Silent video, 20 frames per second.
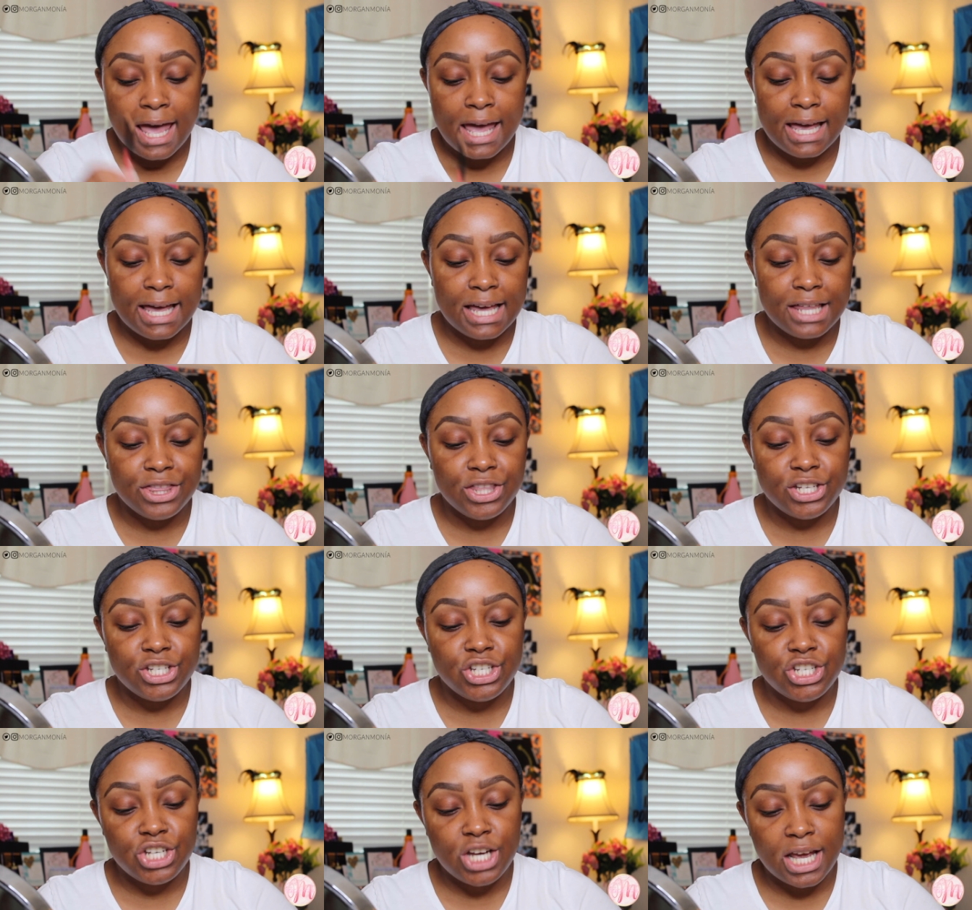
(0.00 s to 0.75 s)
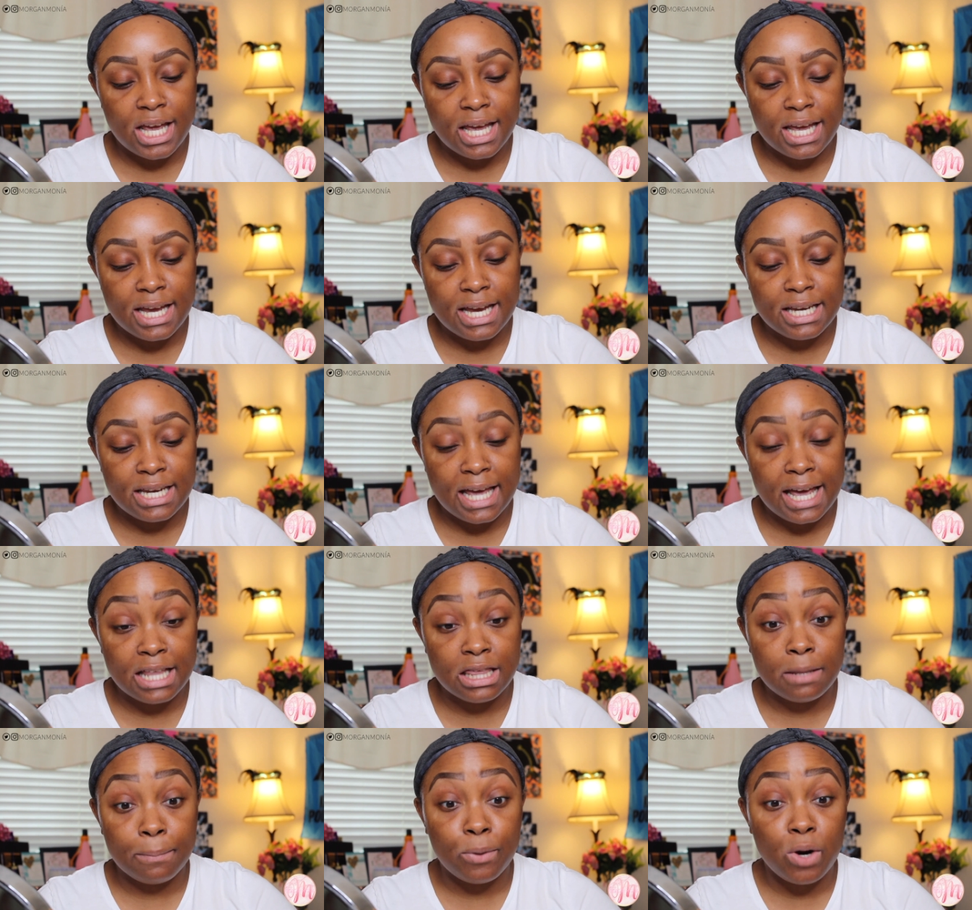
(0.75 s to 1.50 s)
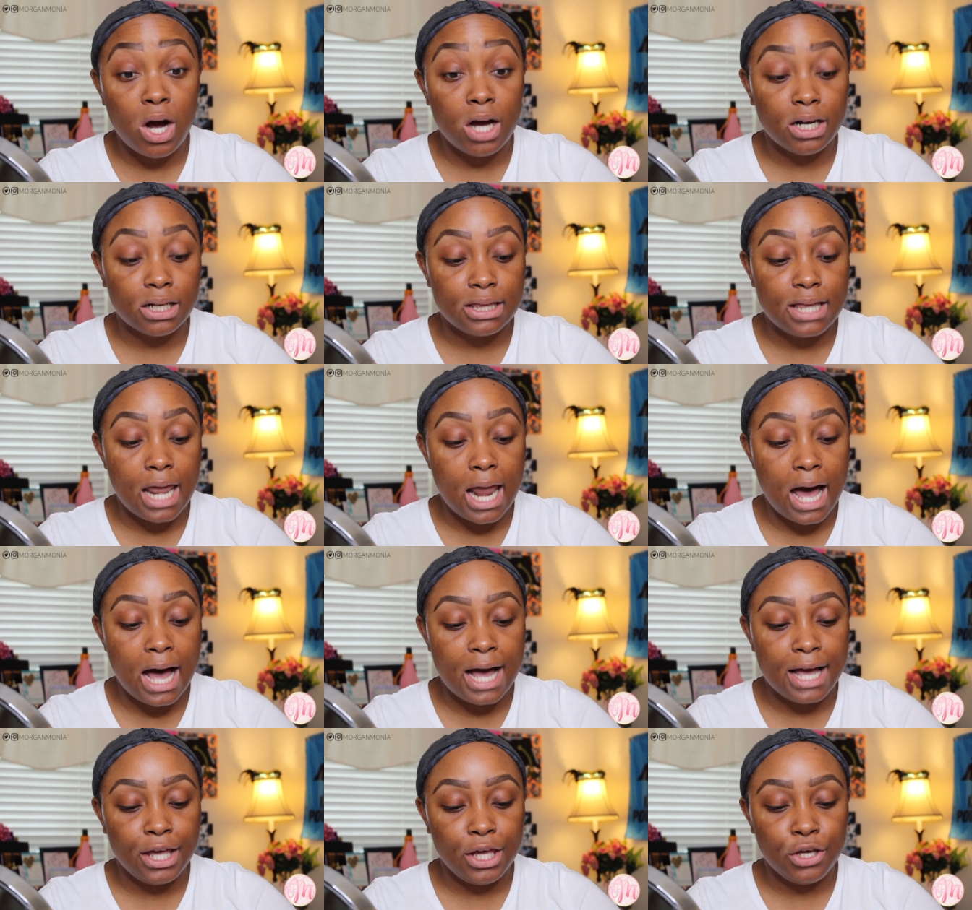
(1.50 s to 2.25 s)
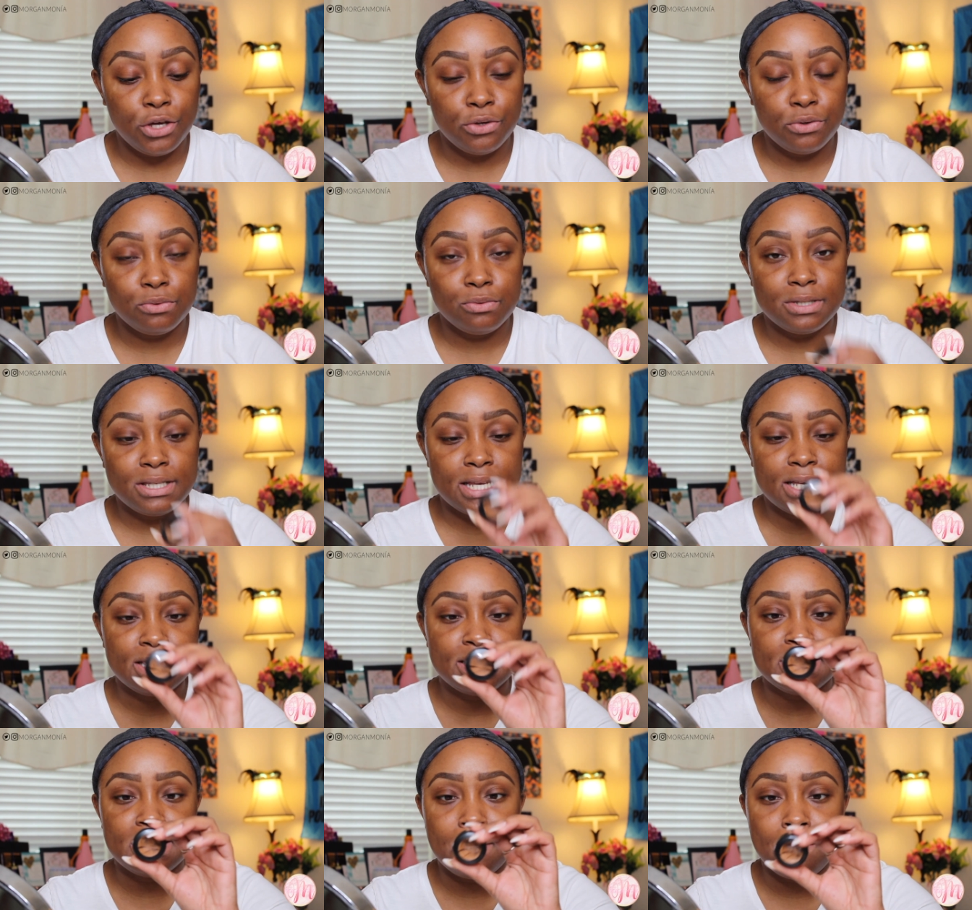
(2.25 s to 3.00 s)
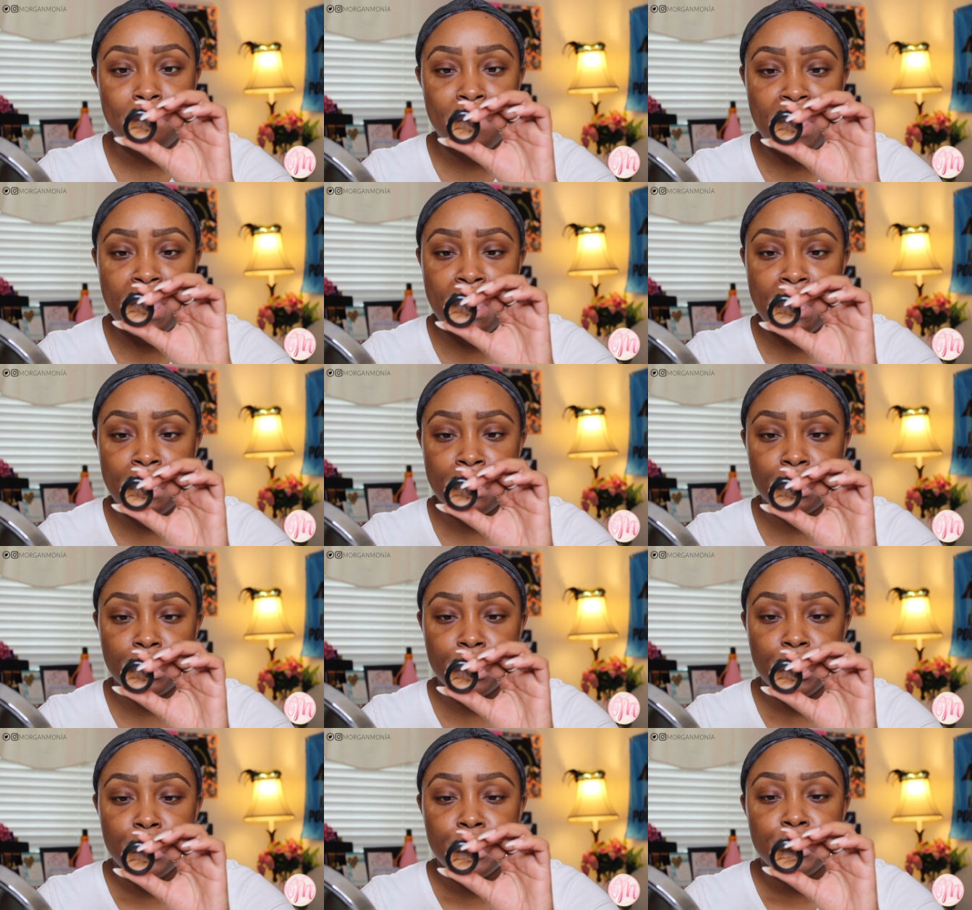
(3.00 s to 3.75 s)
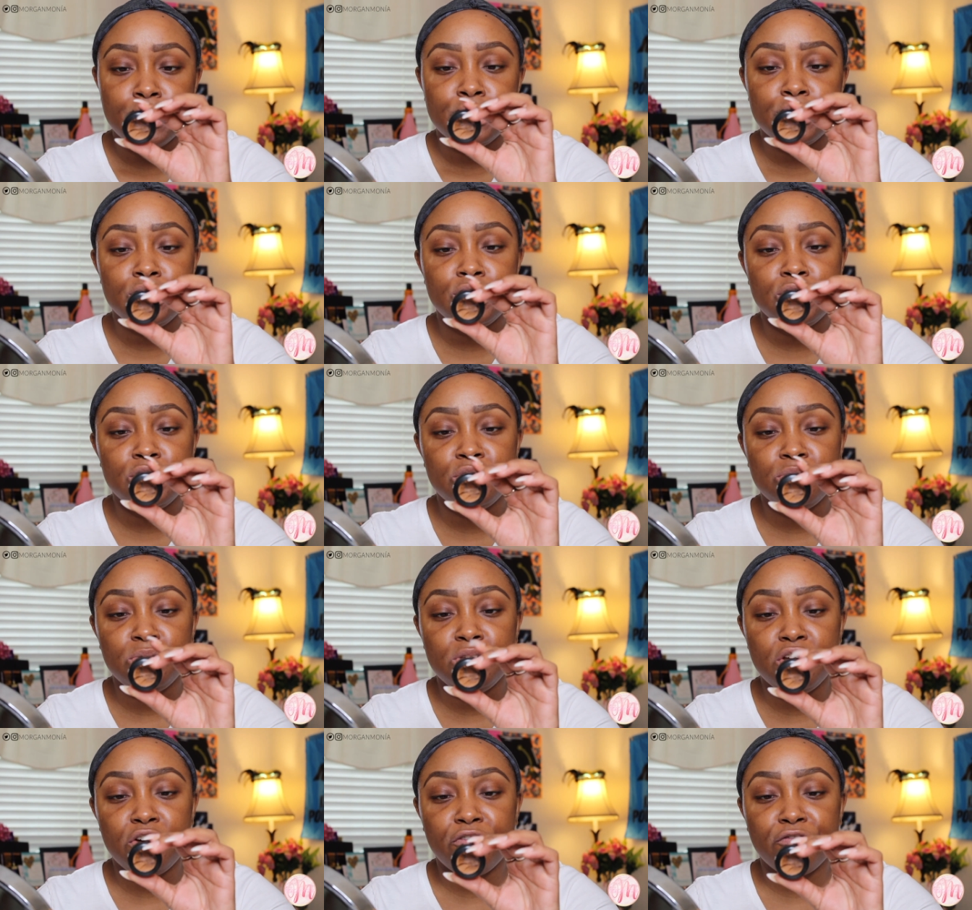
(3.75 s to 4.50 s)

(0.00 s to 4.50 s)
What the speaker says: And the shade and the product that I use is the MAC Studio